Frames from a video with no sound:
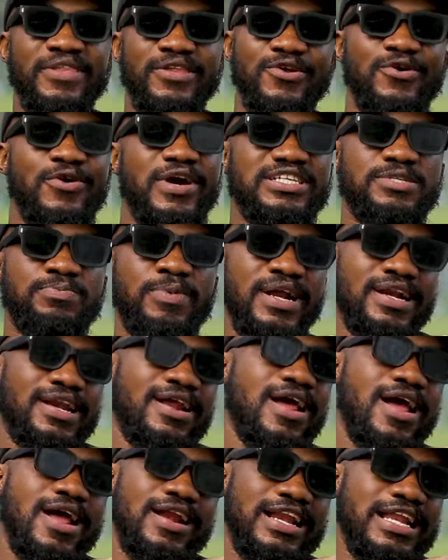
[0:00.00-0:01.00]
don't expect
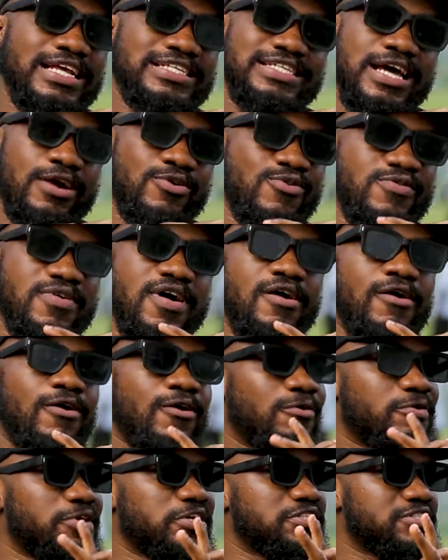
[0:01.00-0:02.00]
the sakura
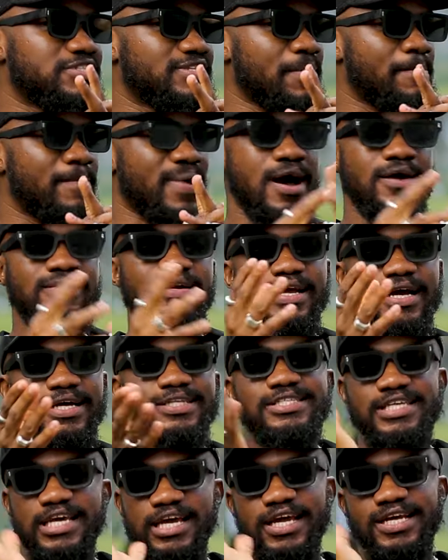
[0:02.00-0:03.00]
always. The bowed
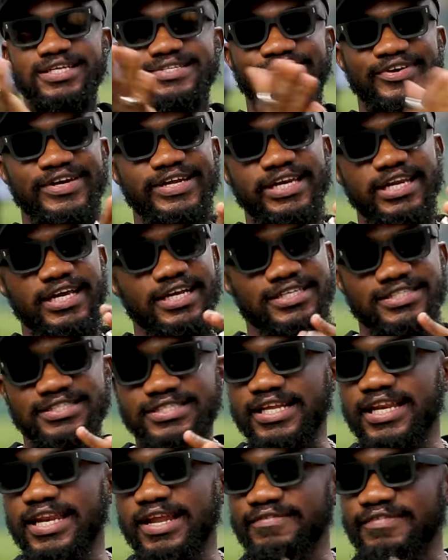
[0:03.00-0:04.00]
cut, yeah, is for the ladies.
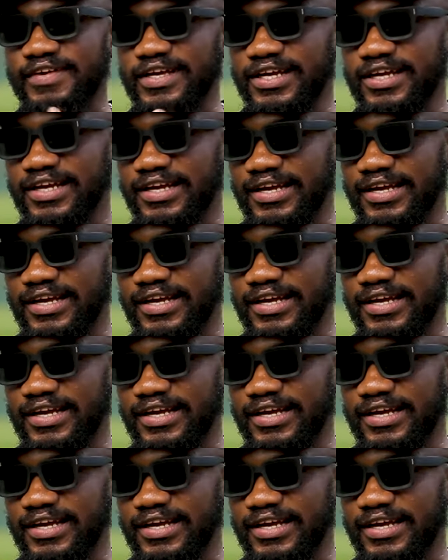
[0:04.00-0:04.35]
They love it.